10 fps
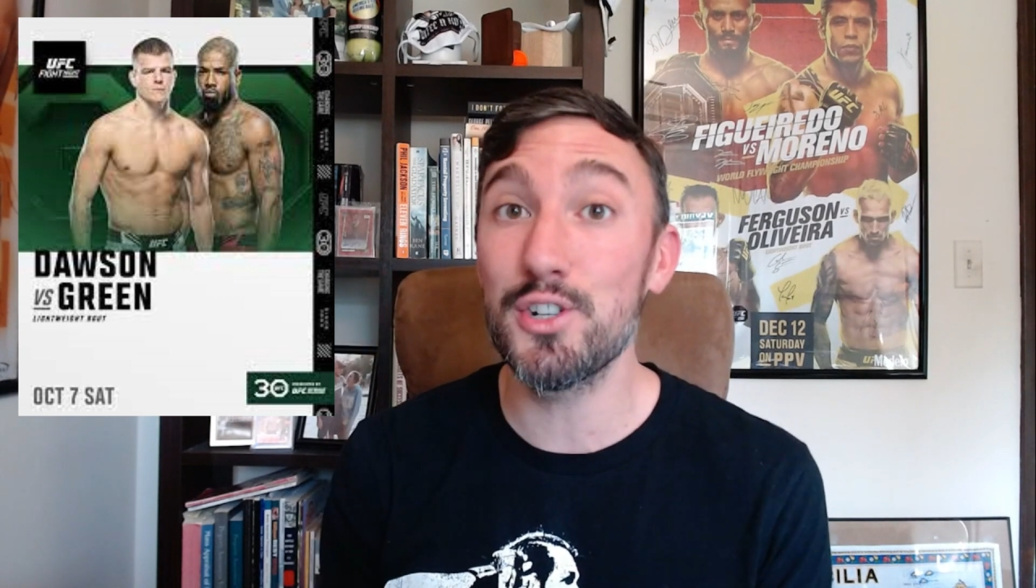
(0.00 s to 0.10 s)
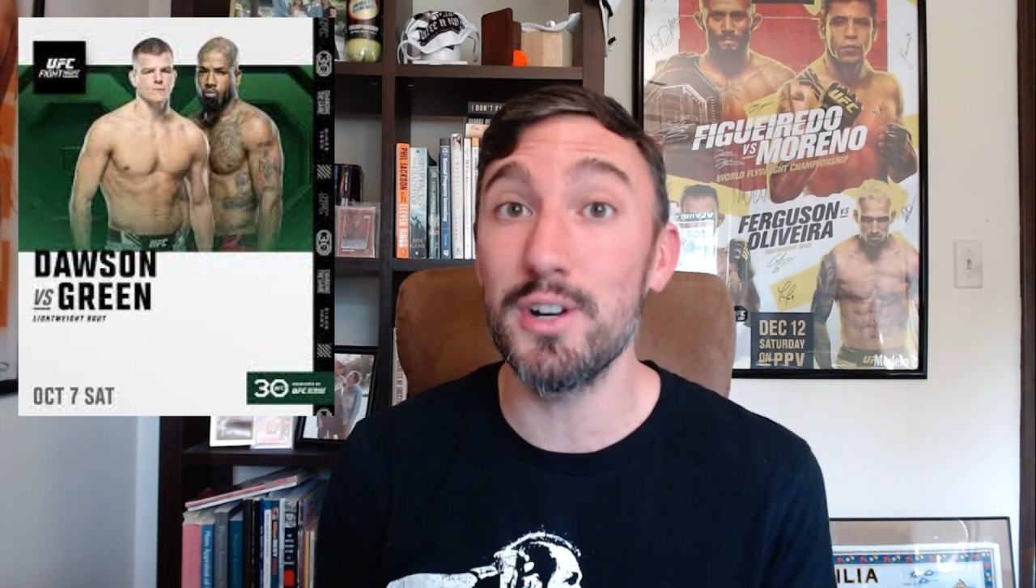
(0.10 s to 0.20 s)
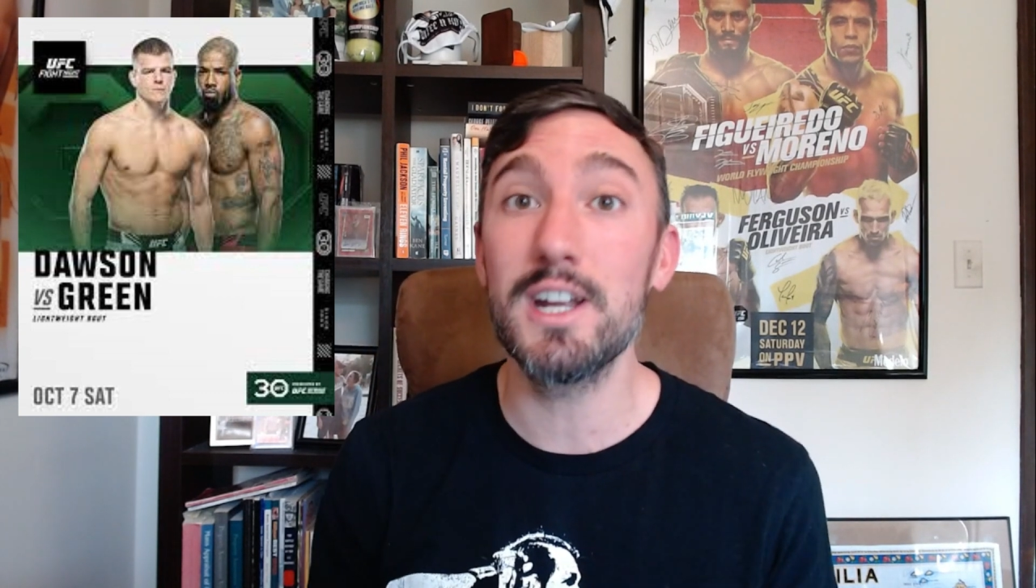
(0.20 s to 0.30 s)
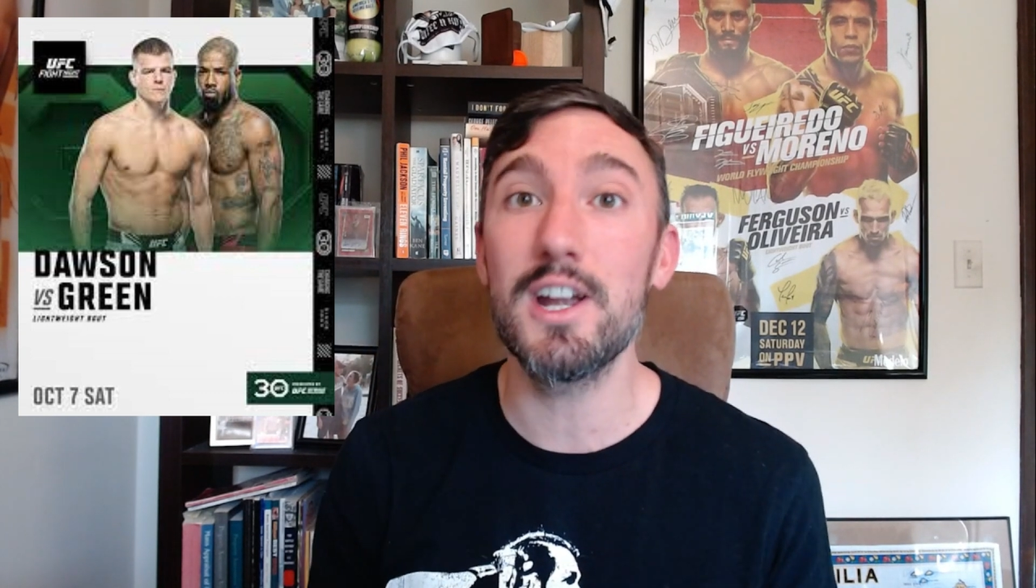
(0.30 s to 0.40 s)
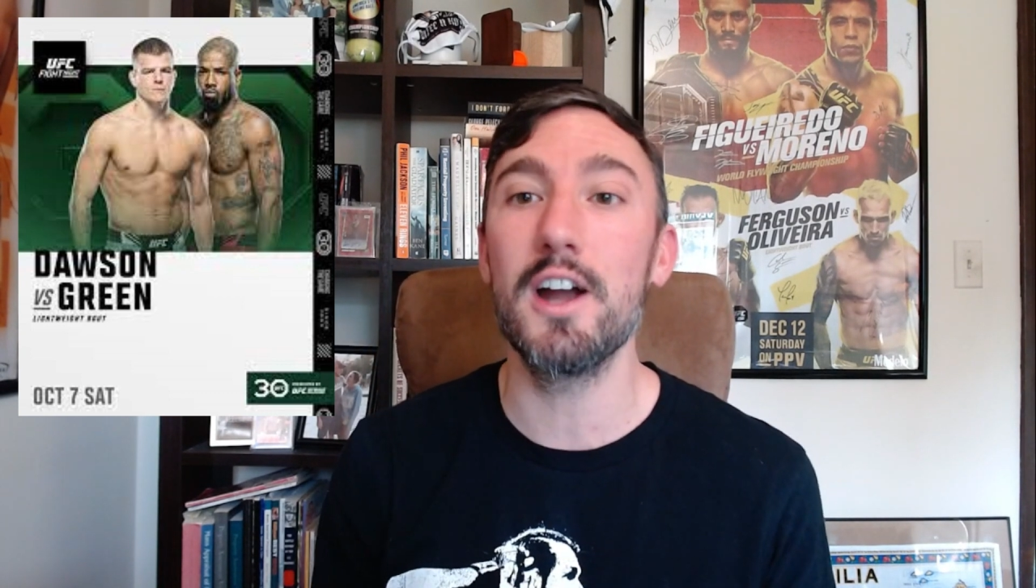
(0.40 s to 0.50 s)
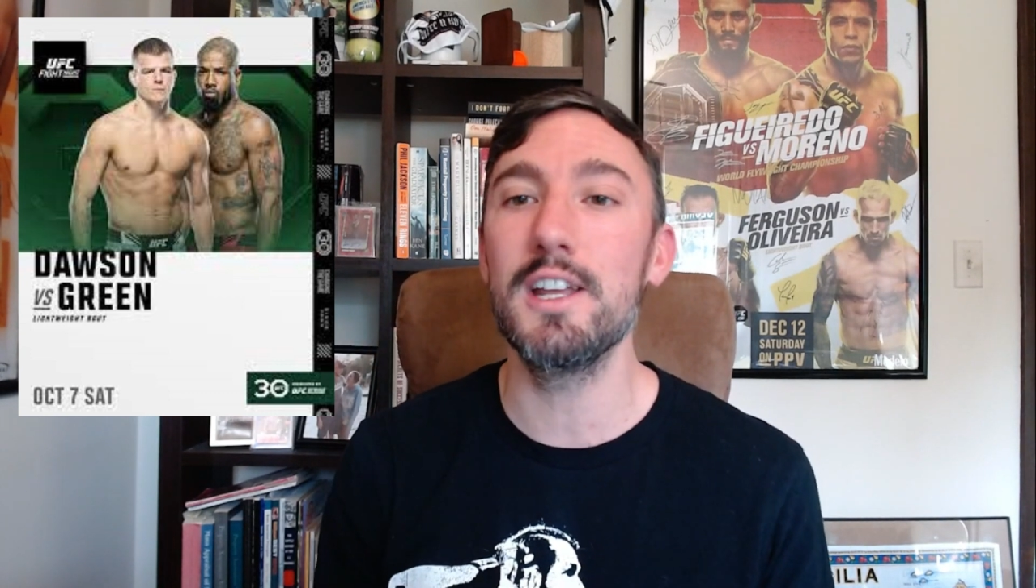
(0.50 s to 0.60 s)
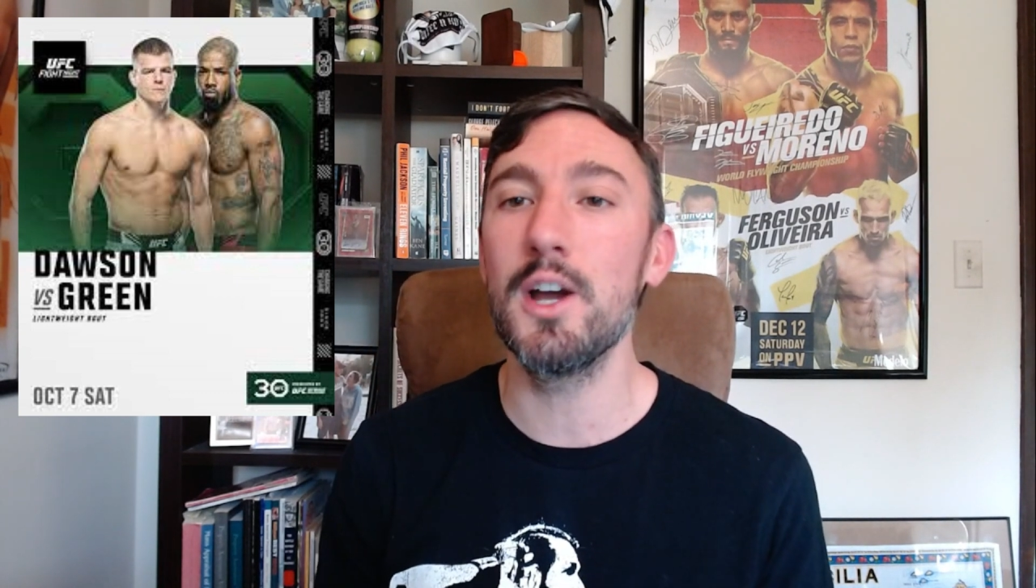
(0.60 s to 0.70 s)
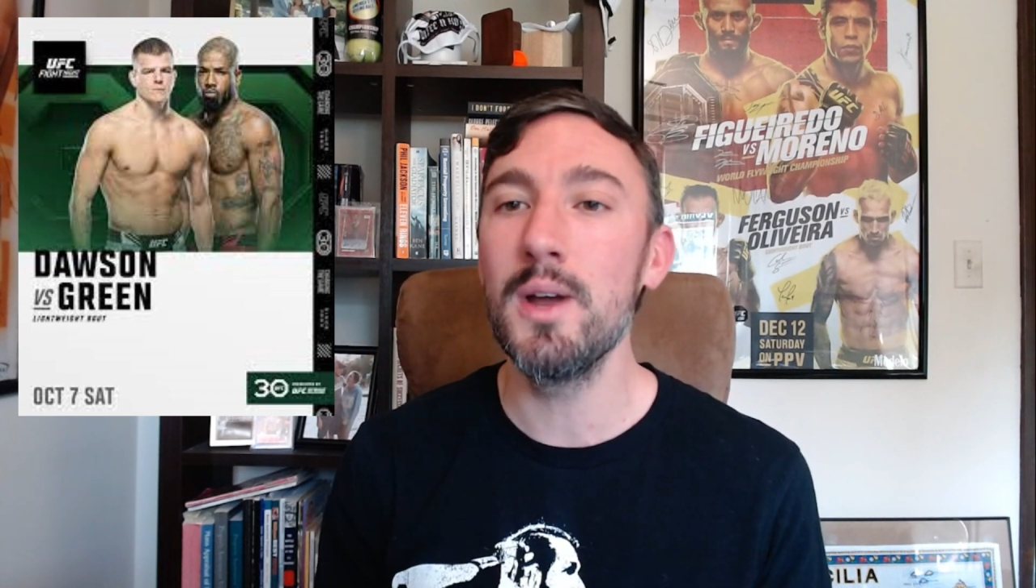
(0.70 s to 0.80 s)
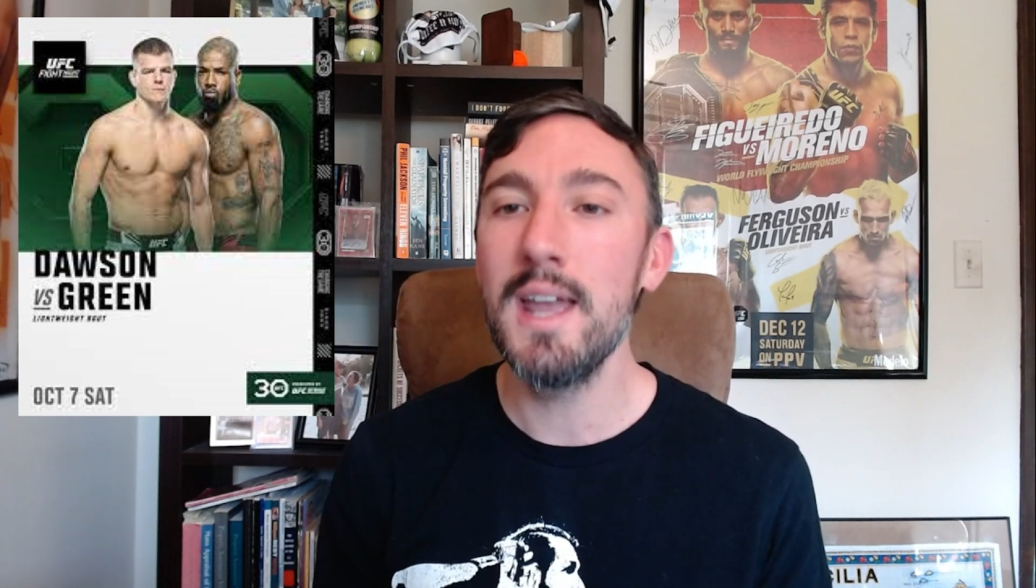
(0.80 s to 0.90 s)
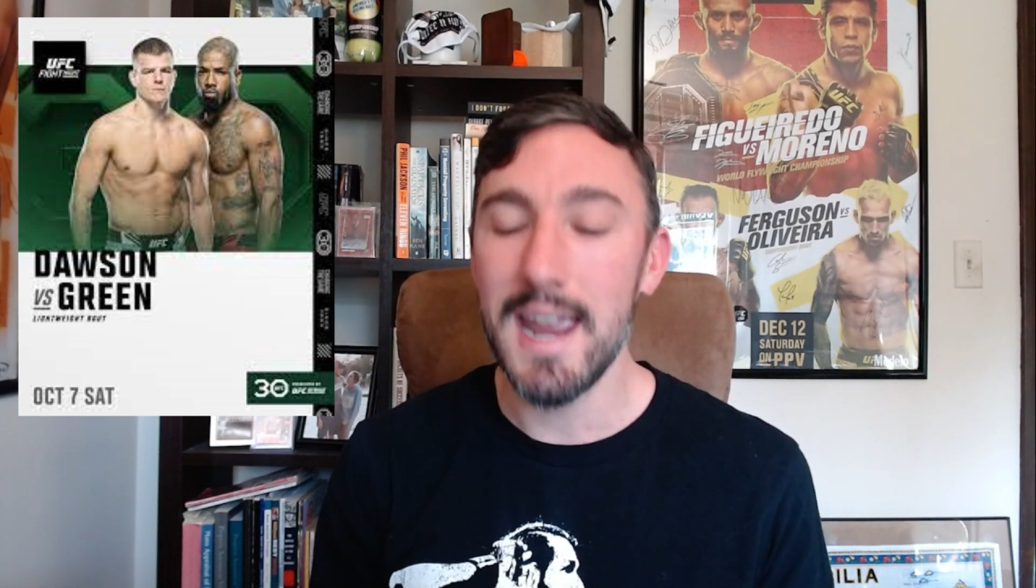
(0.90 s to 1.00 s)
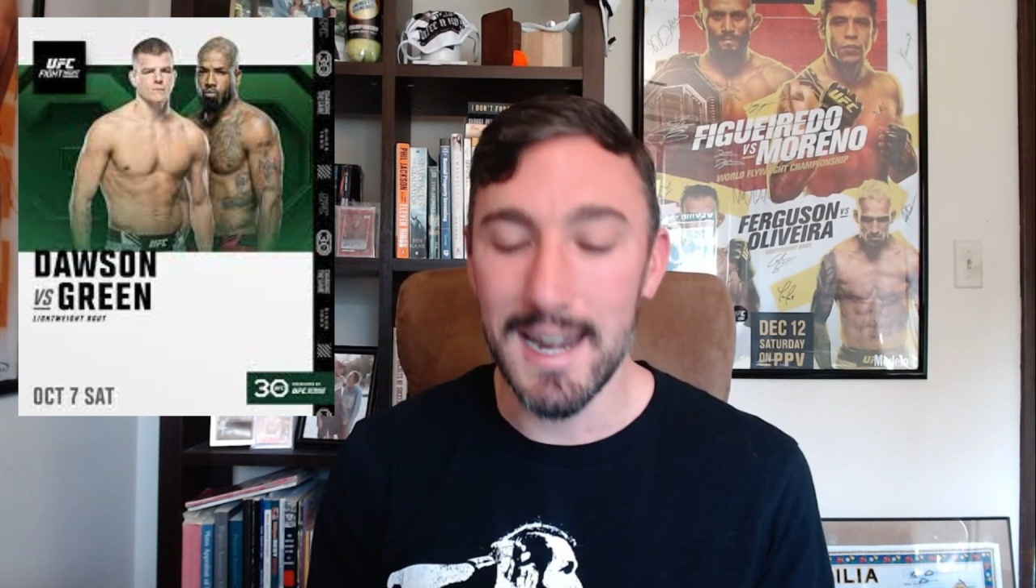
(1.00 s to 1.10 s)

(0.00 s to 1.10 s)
great cardio,